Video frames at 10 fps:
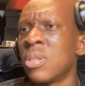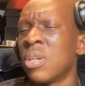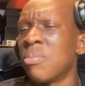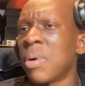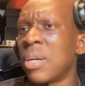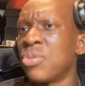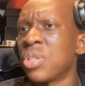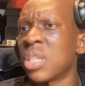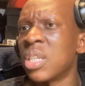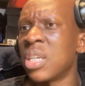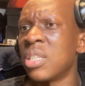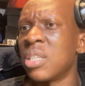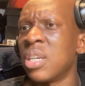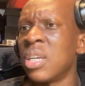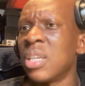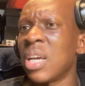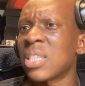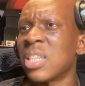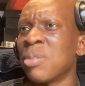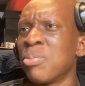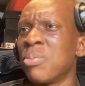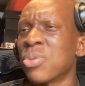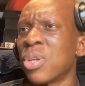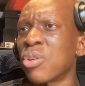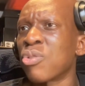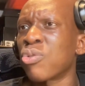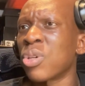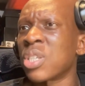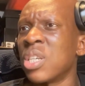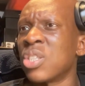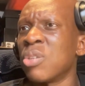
by Idrissa Gueye. Yasser Ibrahim's going to cross it into the